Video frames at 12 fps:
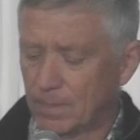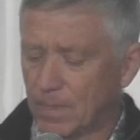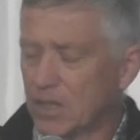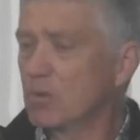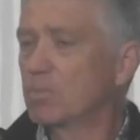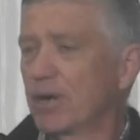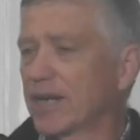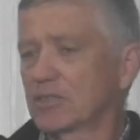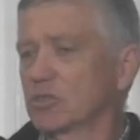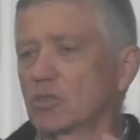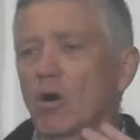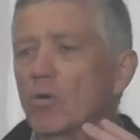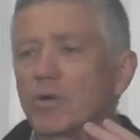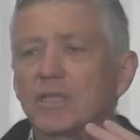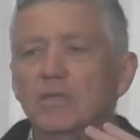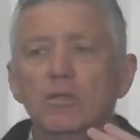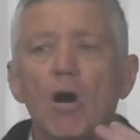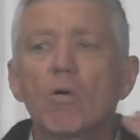You practice
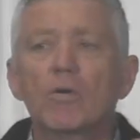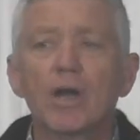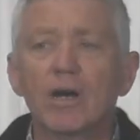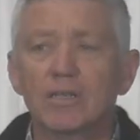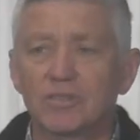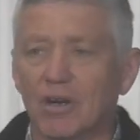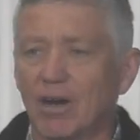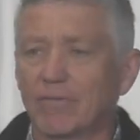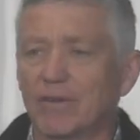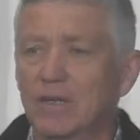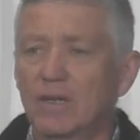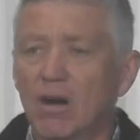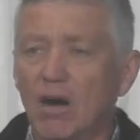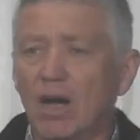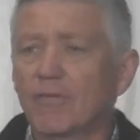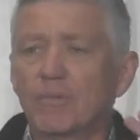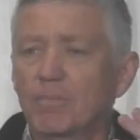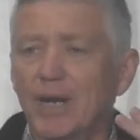holding long notes. I often, I
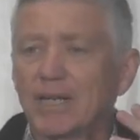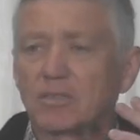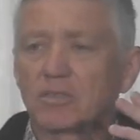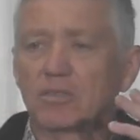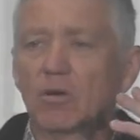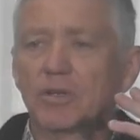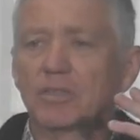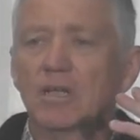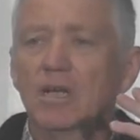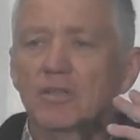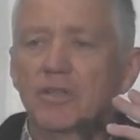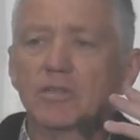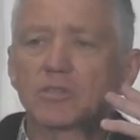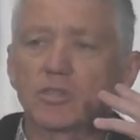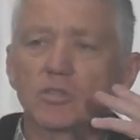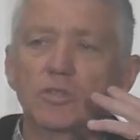often practiced holding notes as